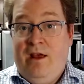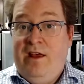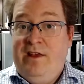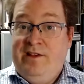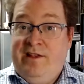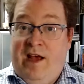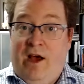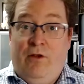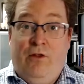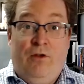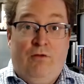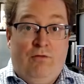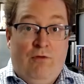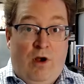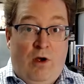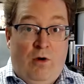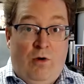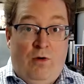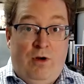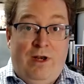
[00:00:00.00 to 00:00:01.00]
Down the
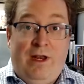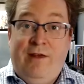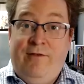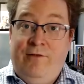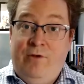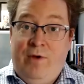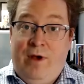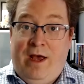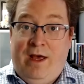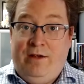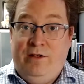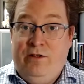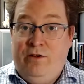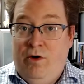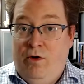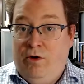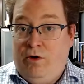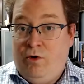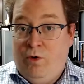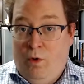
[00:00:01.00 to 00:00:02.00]
road, if you had to go
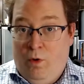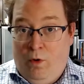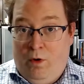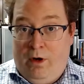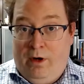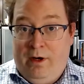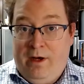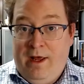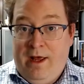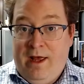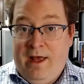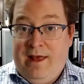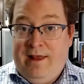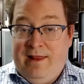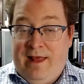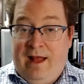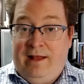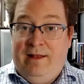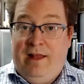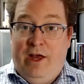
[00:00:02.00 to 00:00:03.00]
to court,
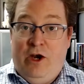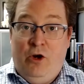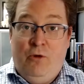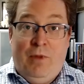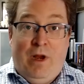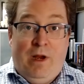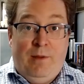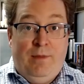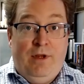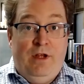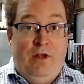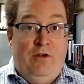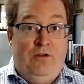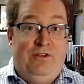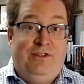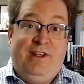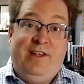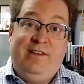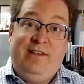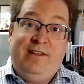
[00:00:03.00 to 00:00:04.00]
that letter may be used
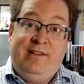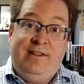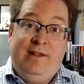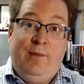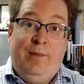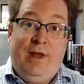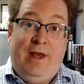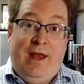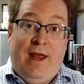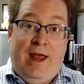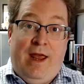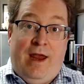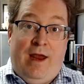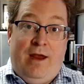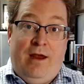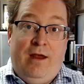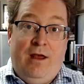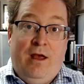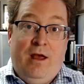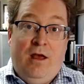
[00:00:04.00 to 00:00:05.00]
as Exhibit
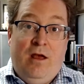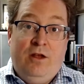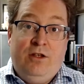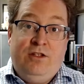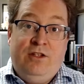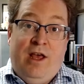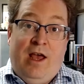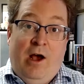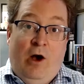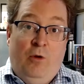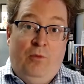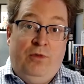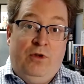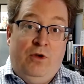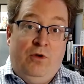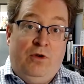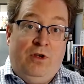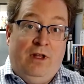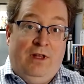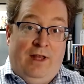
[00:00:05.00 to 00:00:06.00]
A to help you
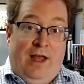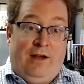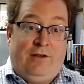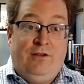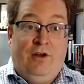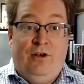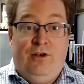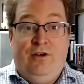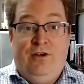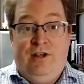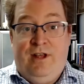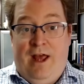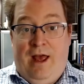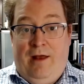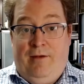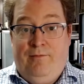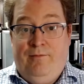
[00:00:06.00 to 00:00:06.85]
collect on your debt.